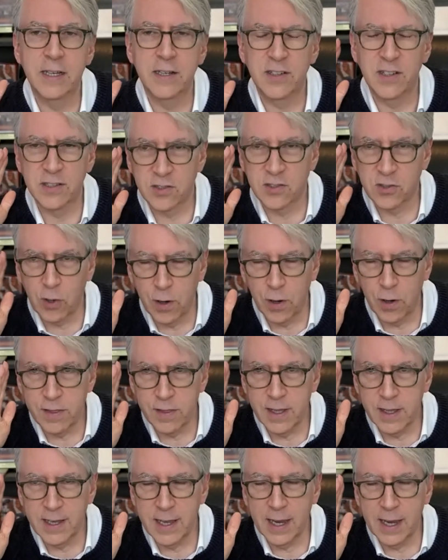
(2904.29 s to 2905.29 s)
to start
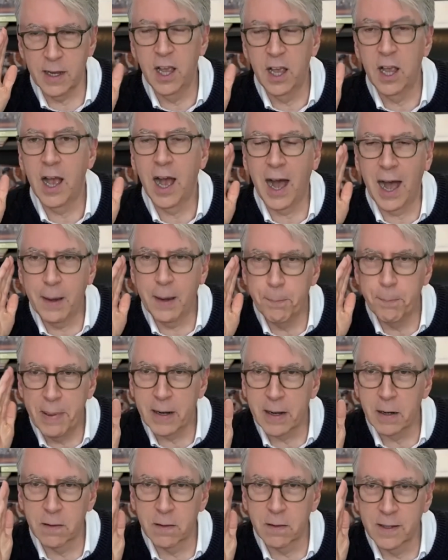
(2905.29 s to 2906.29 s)
thinking i would
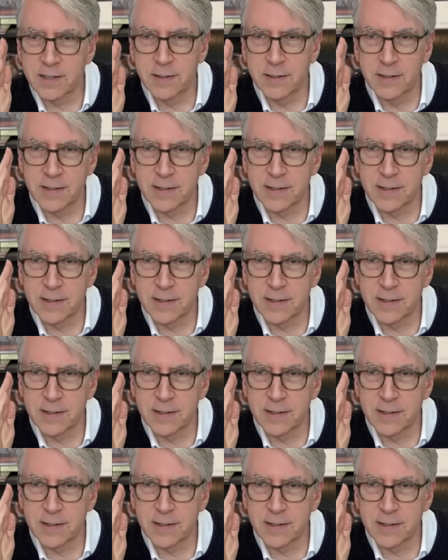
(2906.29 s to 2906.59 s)
better listen to